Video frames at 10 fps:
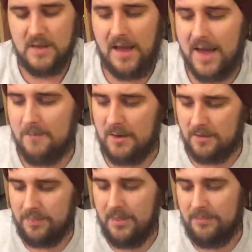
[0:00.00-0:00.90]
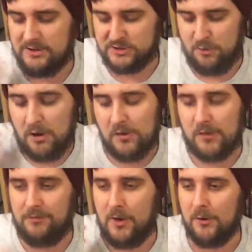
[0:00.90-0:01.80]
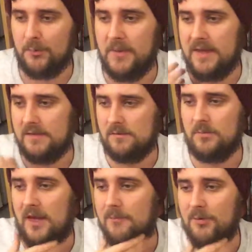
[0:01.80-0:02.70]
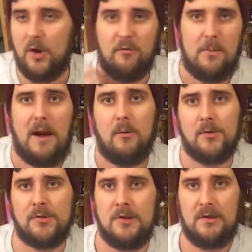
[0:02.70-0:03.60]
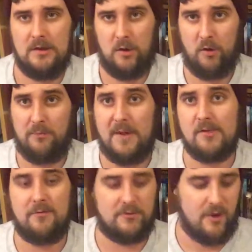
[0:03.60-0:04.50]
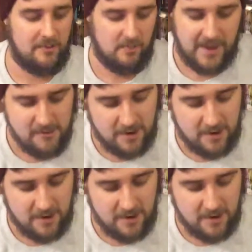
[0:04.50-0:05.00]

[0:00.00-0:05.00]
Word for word: um, and th the strongness of those beers sometimes overpowers other beers if you try them later.